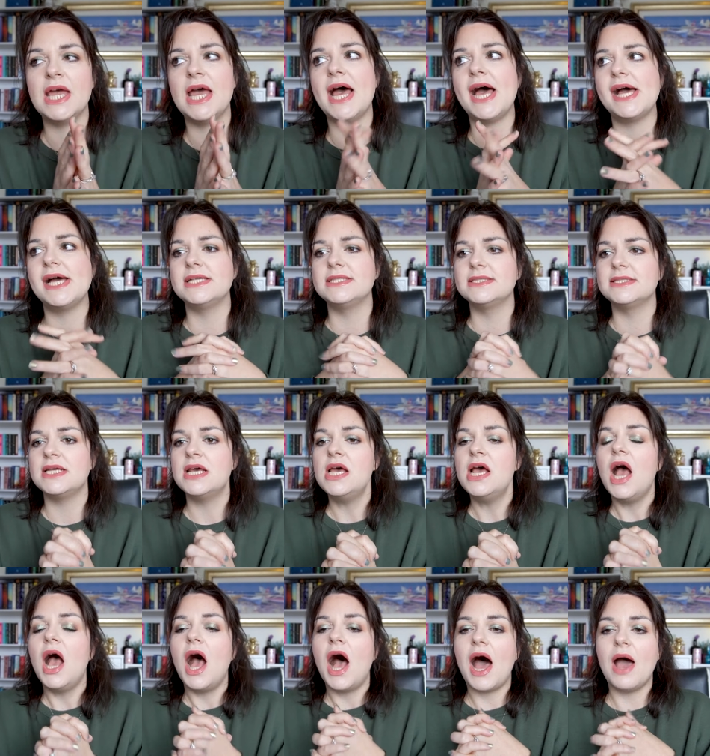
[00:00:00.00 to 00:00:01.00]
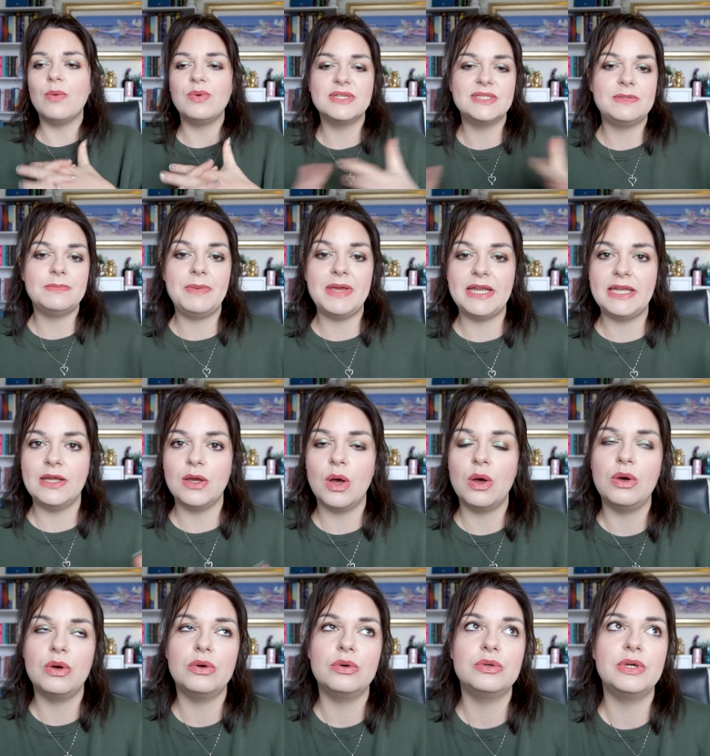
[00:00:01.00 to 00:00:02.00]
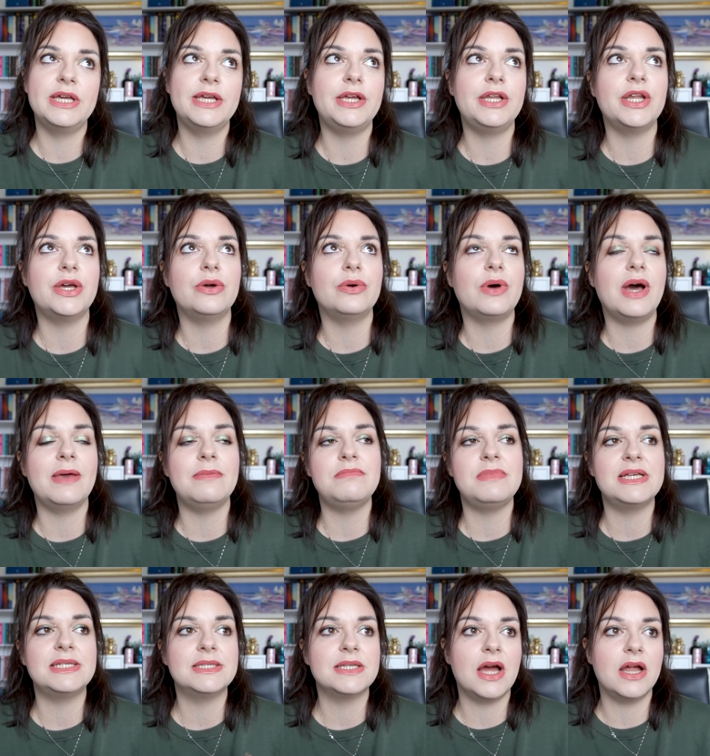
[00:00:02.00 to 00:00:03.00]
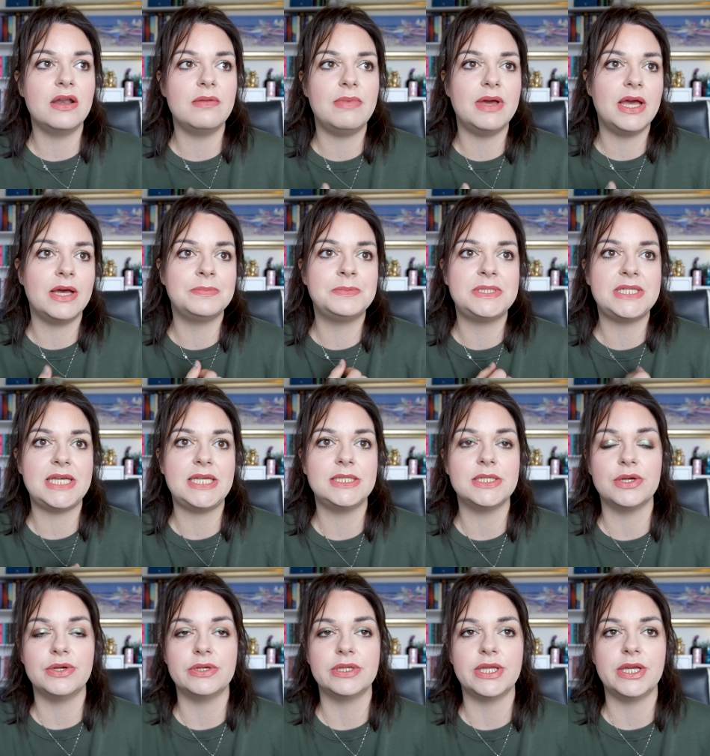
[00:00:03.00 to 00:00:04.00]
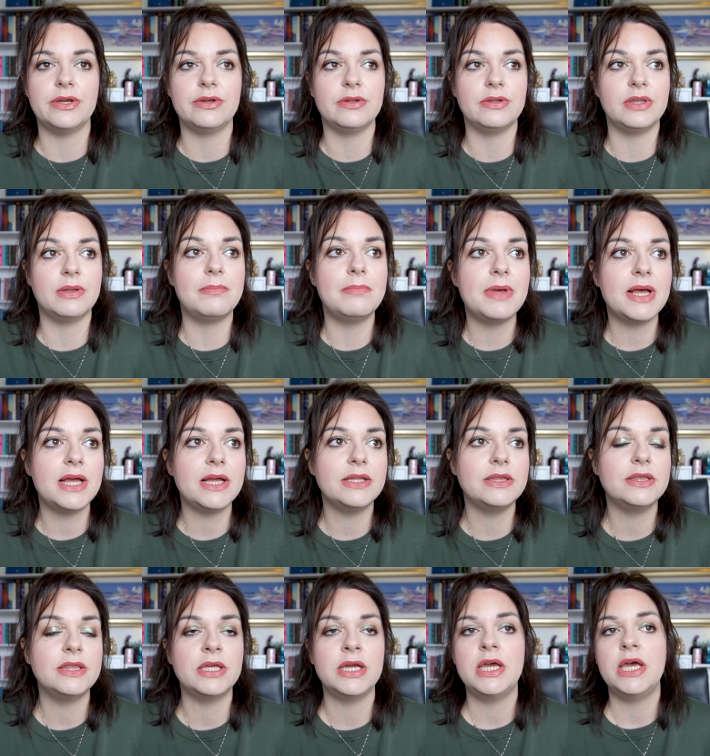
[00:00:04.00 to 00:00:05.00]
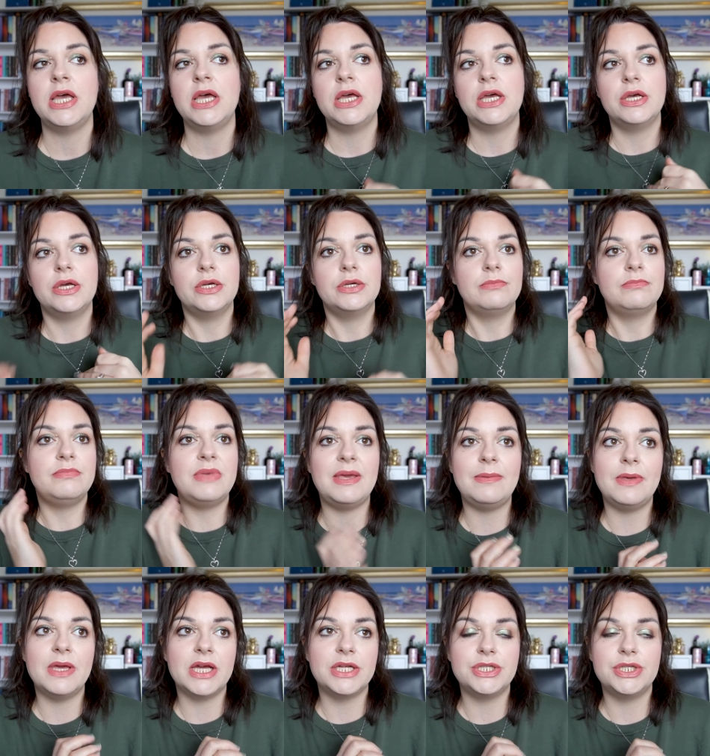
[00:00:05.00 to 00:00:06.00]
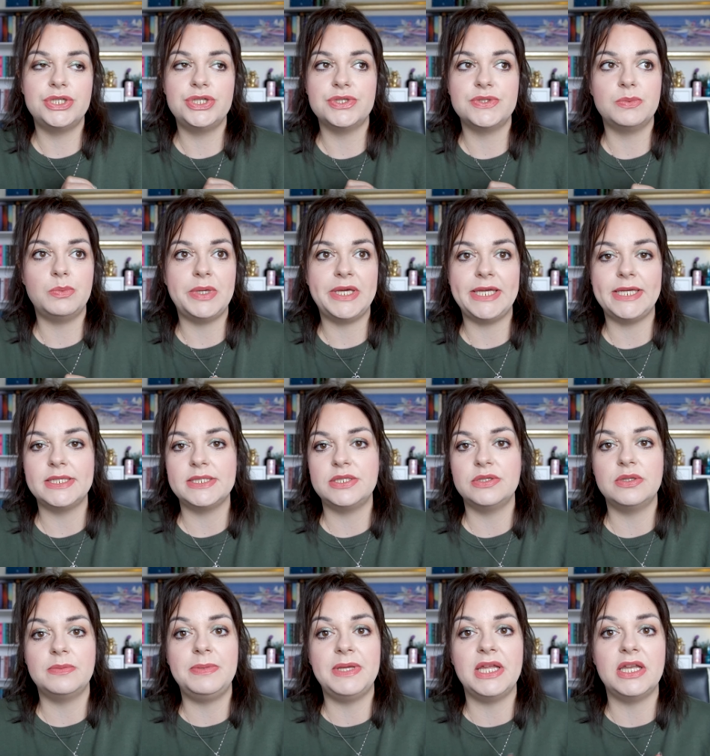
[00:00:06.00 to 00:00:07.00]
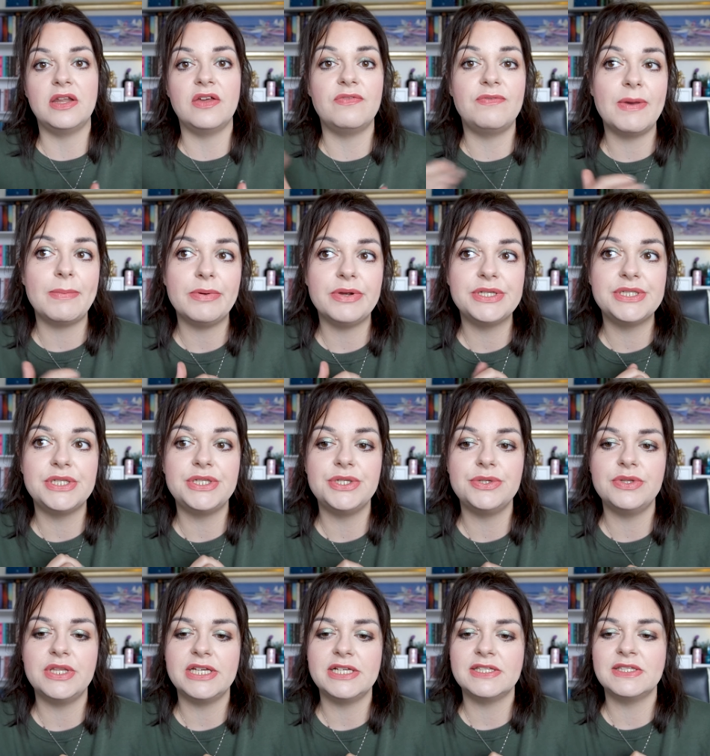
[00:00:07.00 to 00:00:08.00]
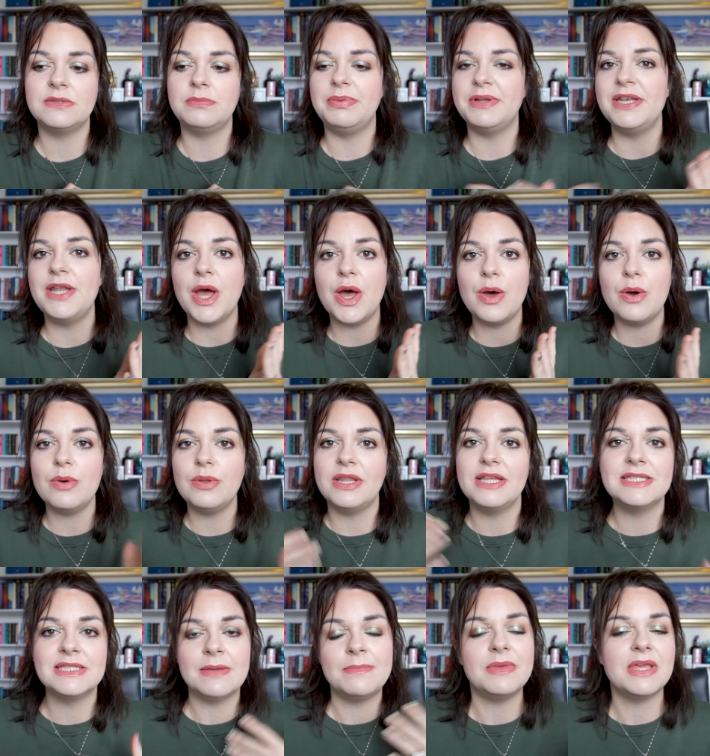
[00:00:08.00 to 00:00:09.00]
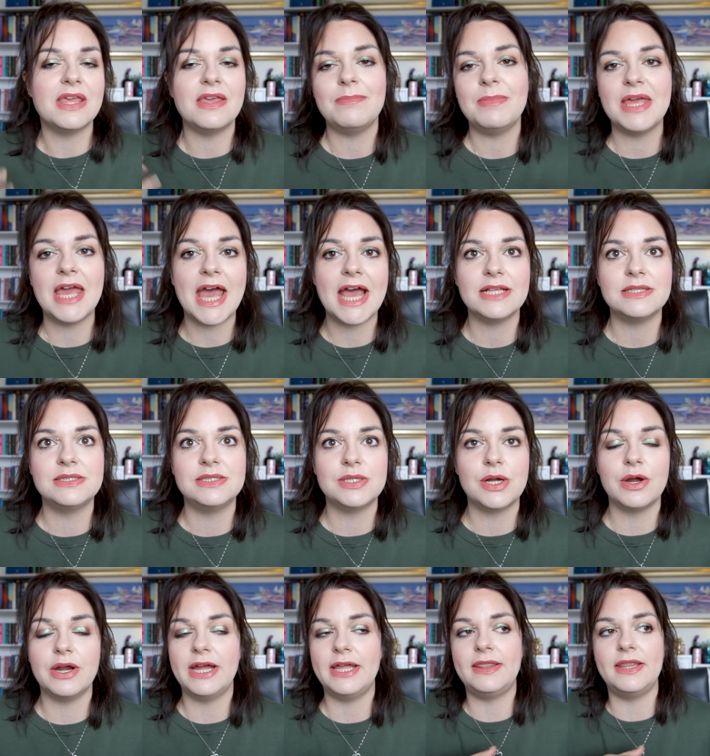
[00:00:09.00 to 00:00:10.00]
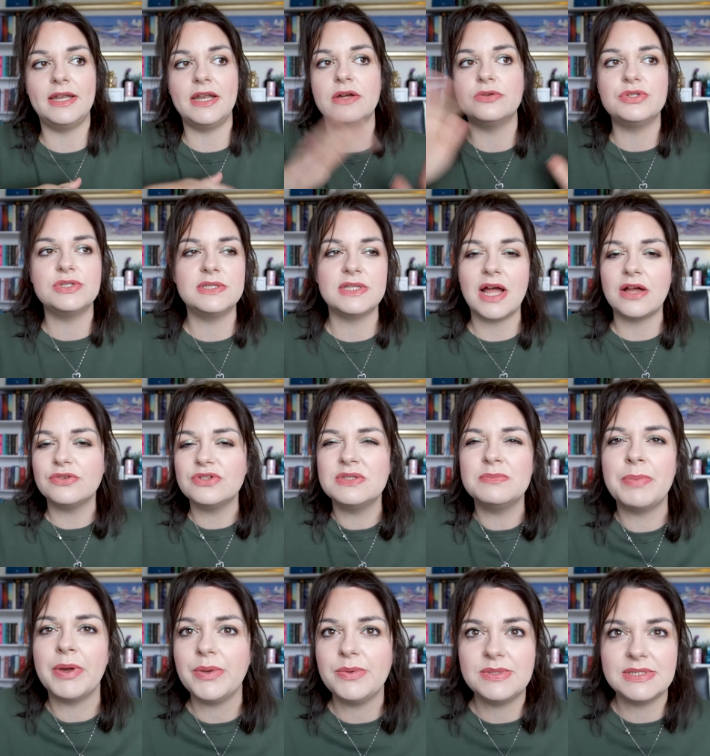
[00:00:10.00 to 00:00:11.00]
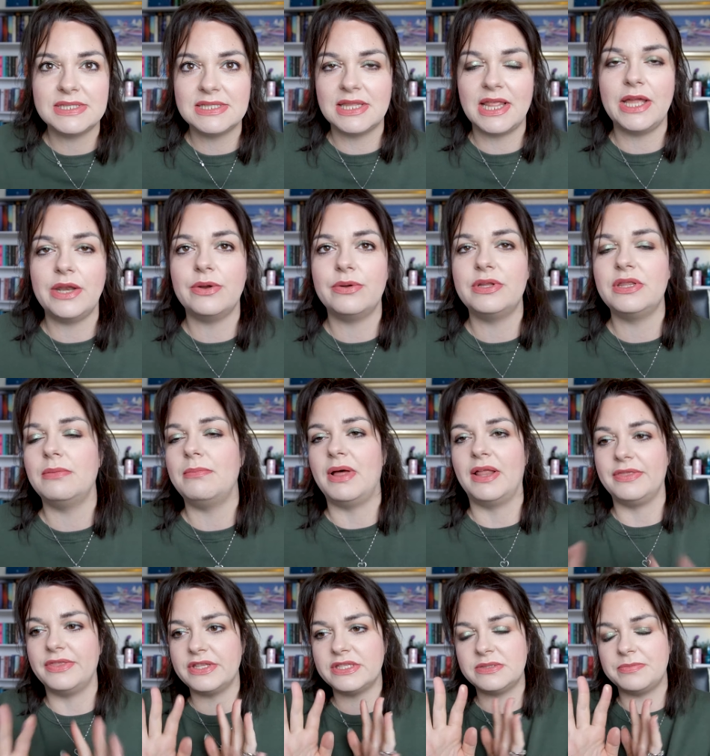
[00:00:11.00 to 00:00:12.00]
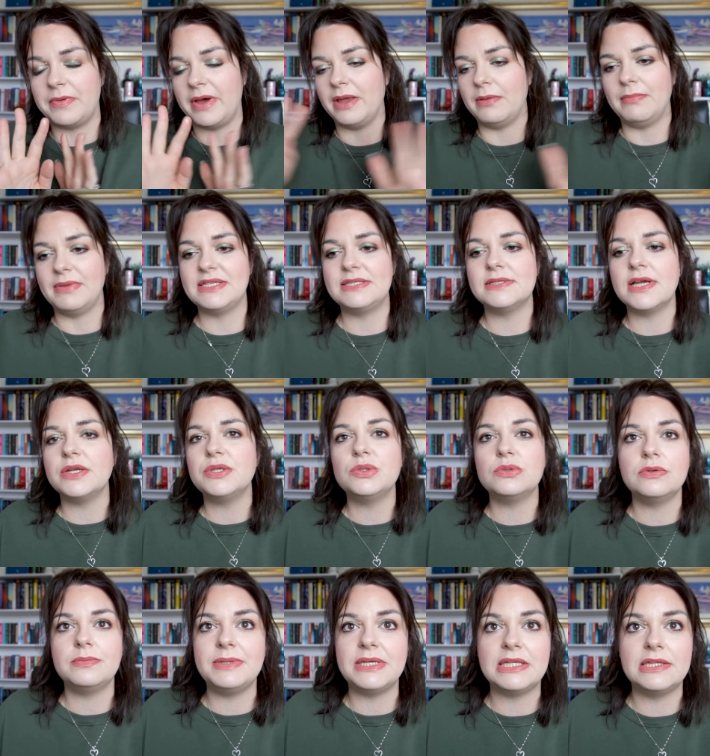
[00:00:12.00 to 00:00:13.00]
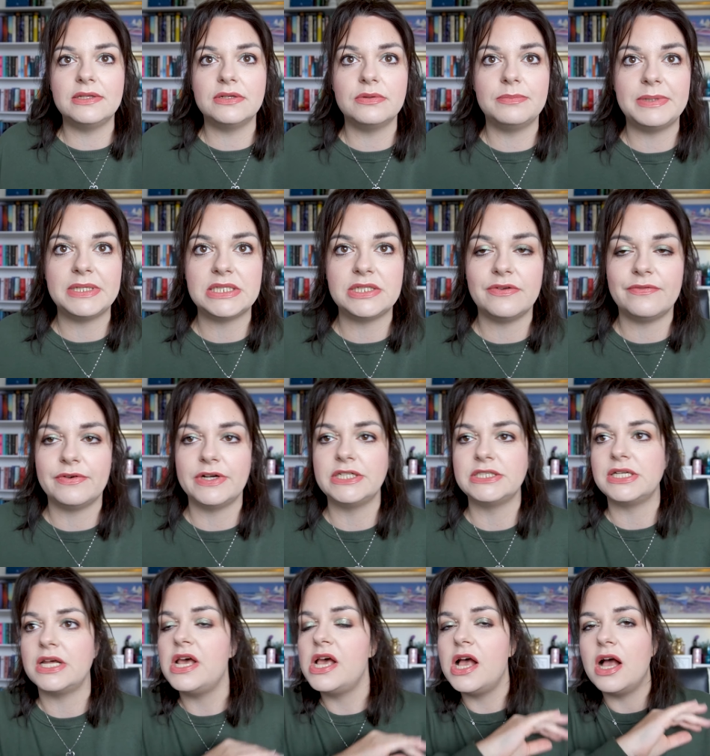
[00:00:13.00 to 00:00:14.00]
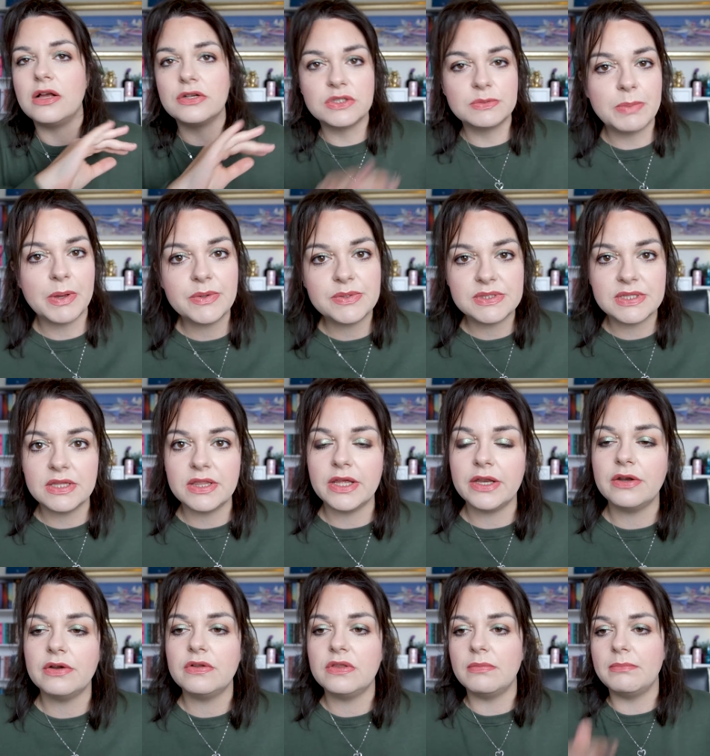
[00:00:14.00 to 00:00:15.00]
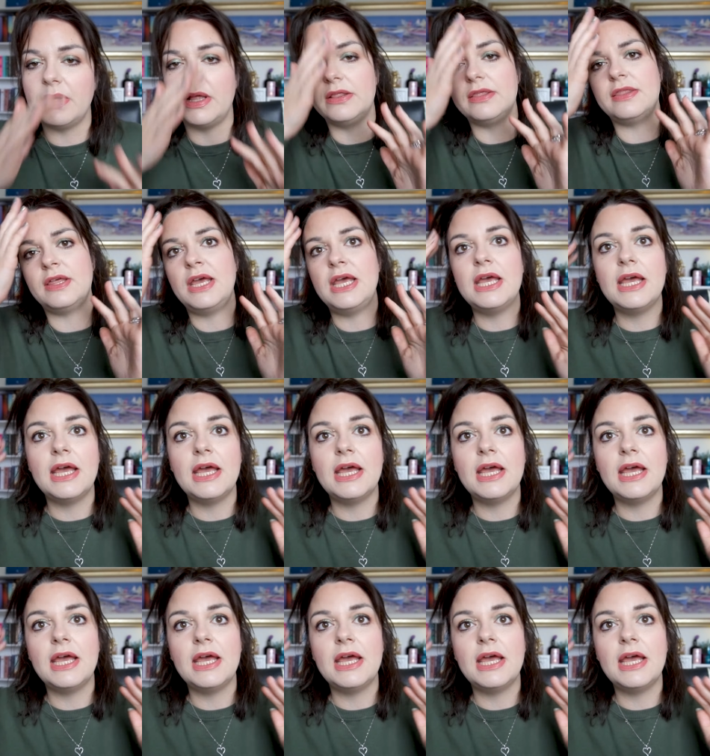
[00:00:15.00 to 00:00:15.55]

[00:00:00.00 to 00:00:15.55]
And I was debating, oh, you know, I missed kind of my update earlier in the month. Maybe I should just wait until the beginning of February to do this, but no, let's give me a head start, and then I'll just post this later in the month. It's fine. My schedule will be a little bit different. I'll just post it later in the month,